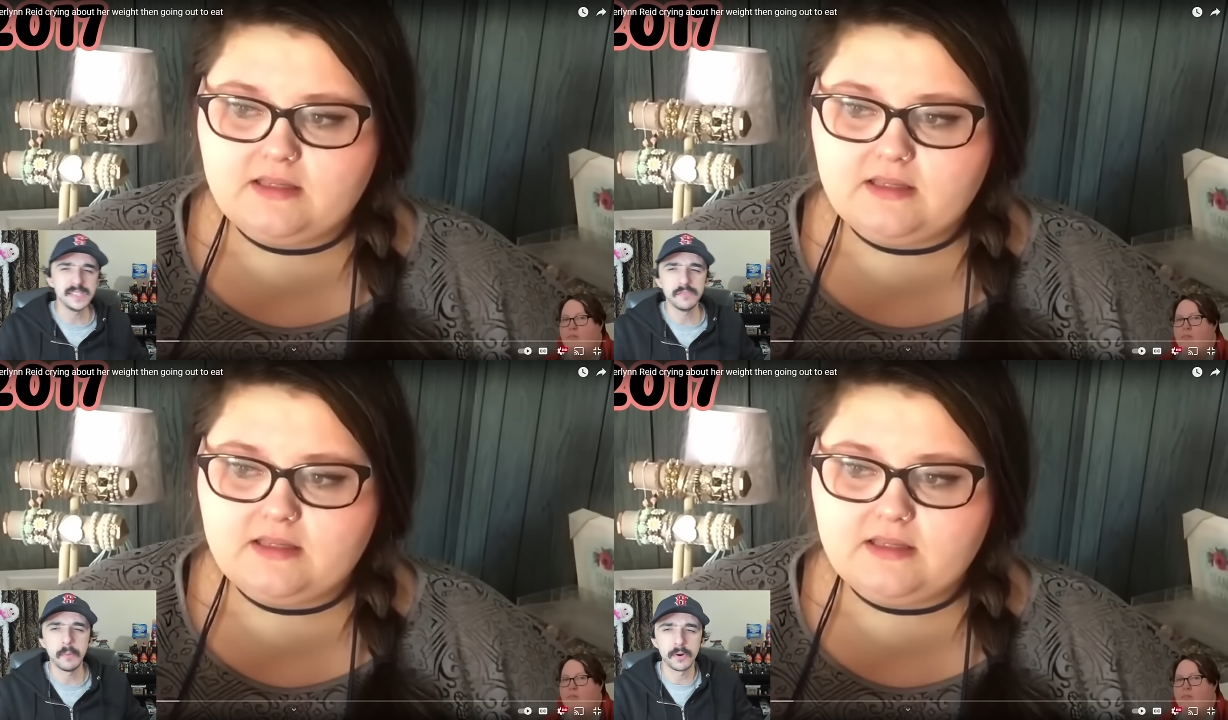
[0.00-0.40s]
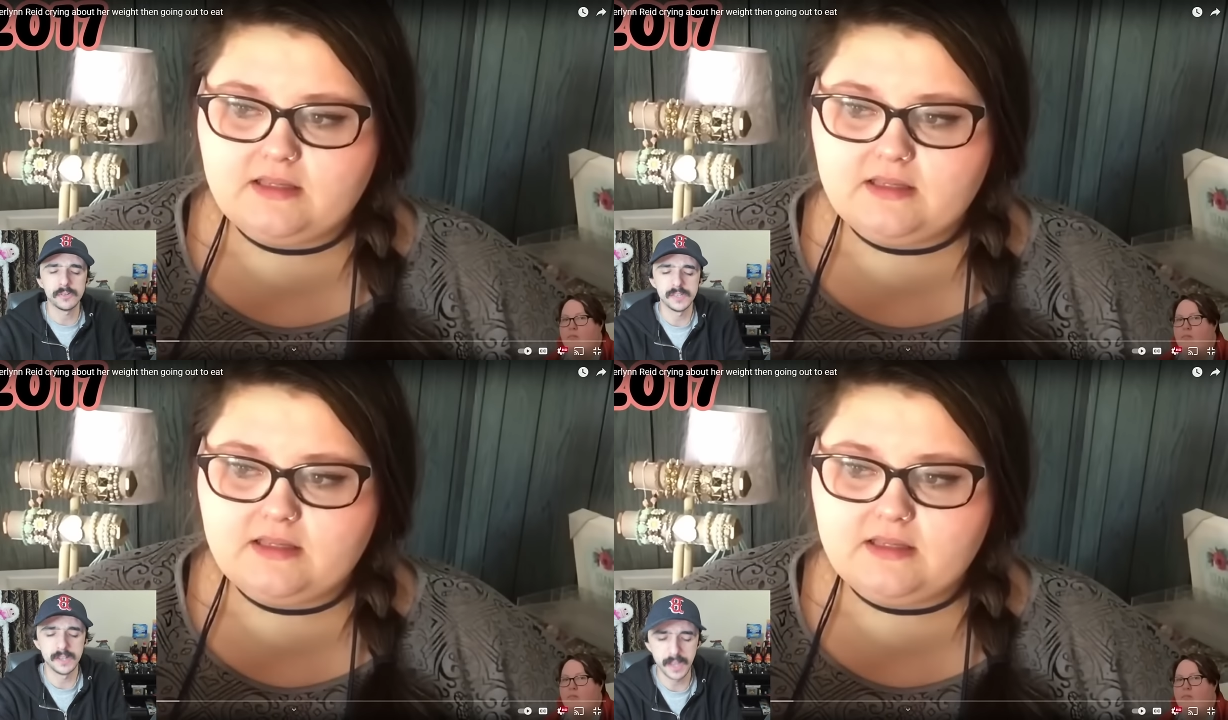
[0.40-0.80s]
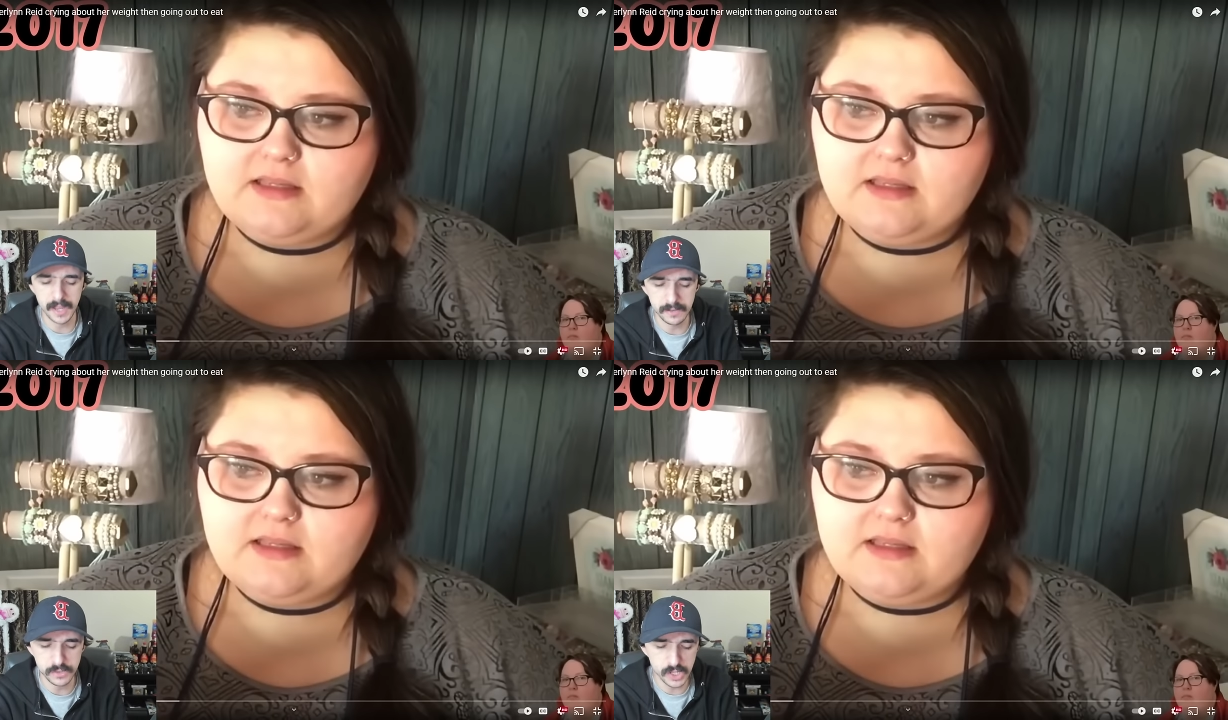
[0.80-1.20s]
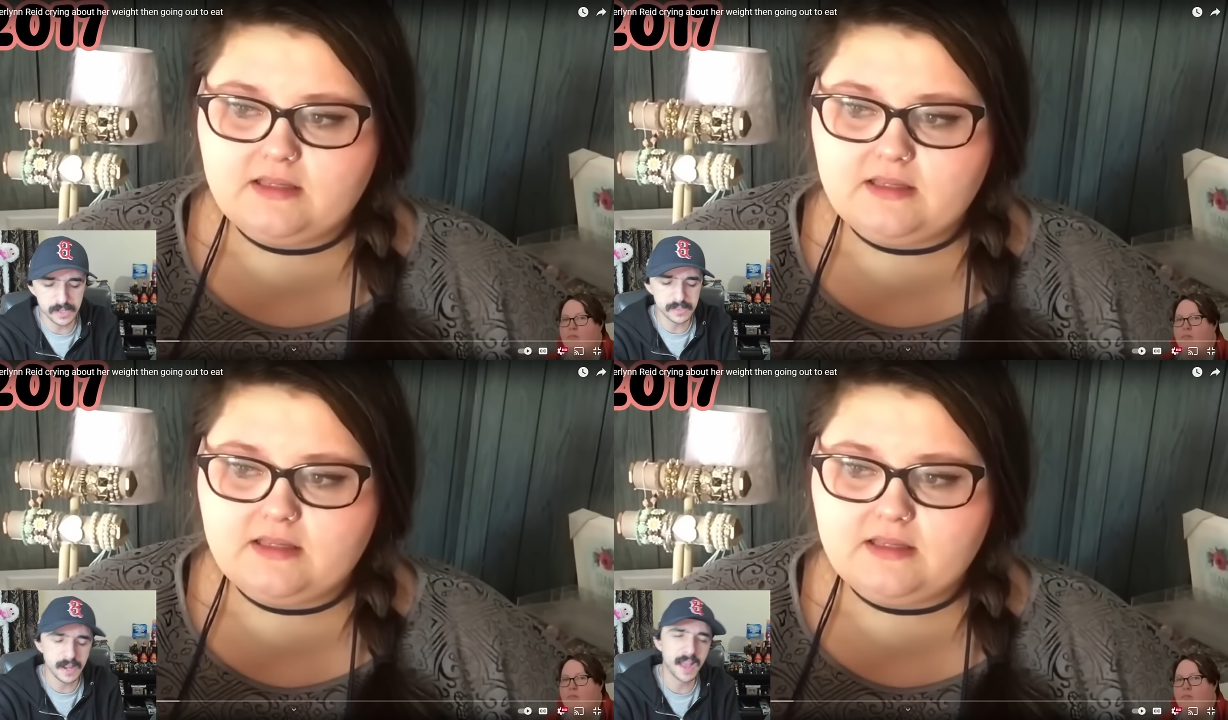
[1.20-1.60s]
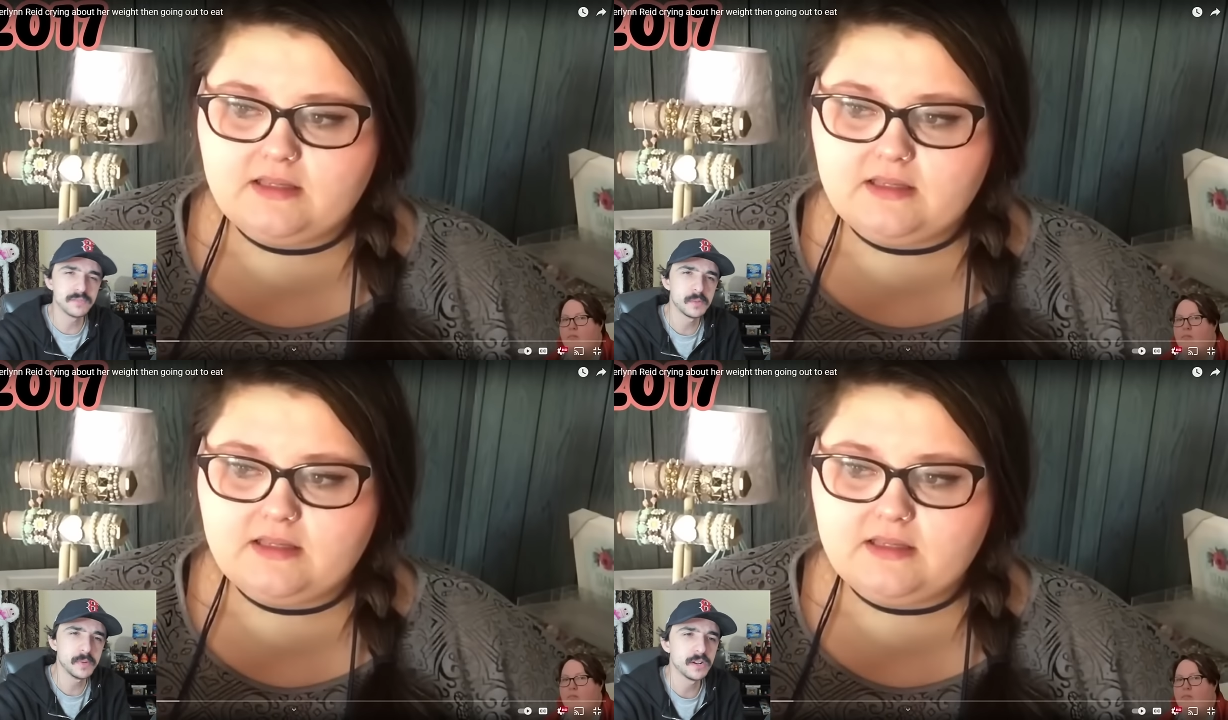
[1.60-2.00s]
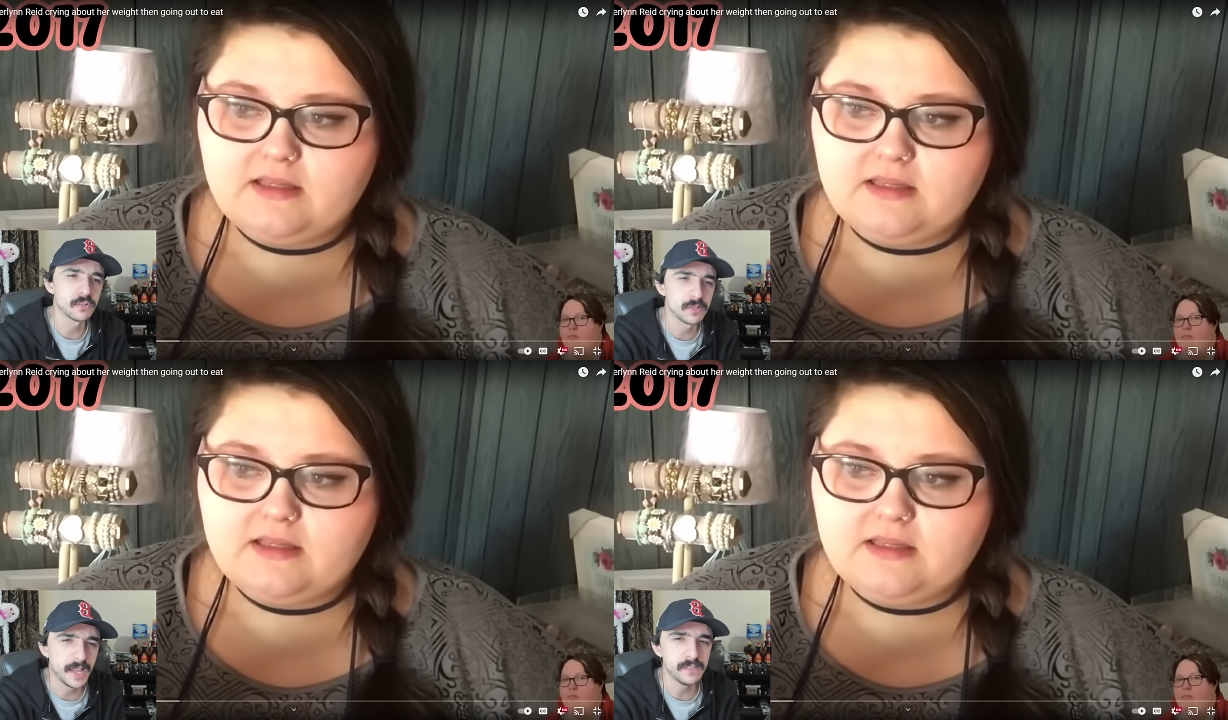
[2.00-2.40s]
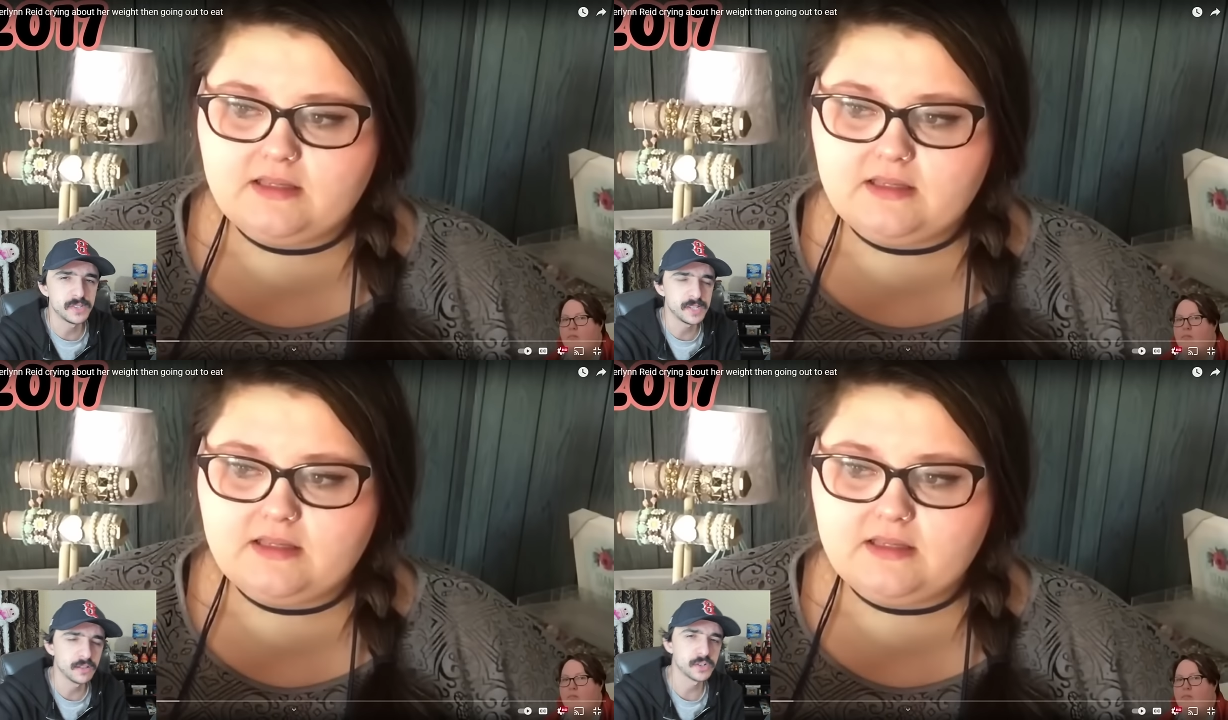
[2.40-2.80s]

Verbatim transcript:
Speaker 1: of a person, and if she doesn't have somebody in her life to tell her